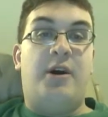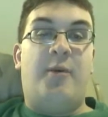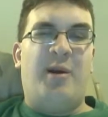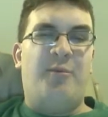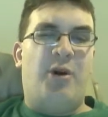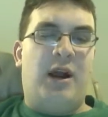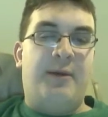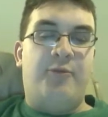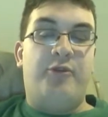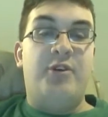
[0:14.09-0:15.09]

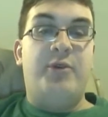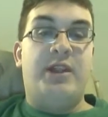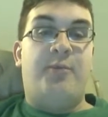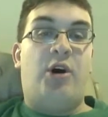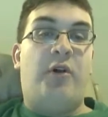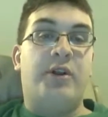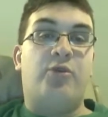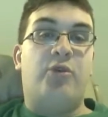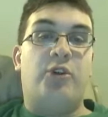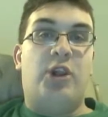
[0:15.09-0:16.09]
I'm reviewing them all
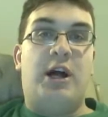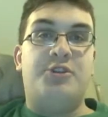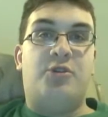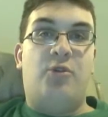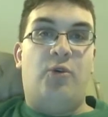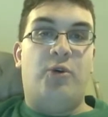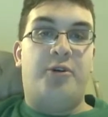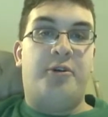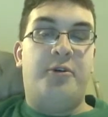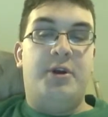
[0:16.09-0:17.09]
in chronological
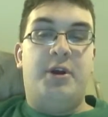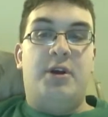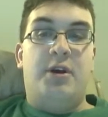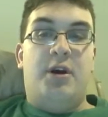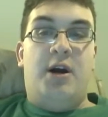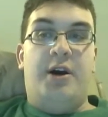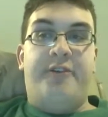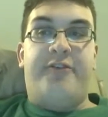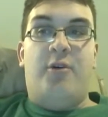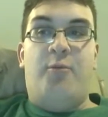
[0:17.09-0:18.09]
order,
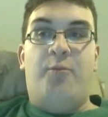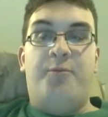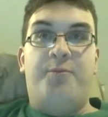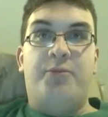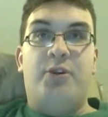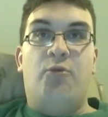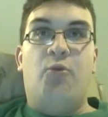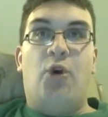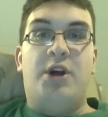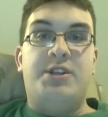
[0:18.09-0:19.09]
from
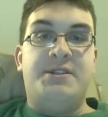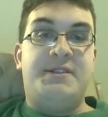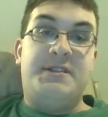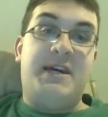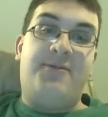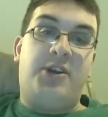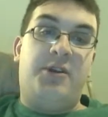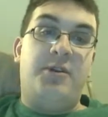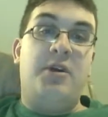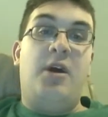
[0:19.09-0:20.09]
1 to
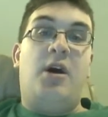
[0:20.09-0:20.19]
7.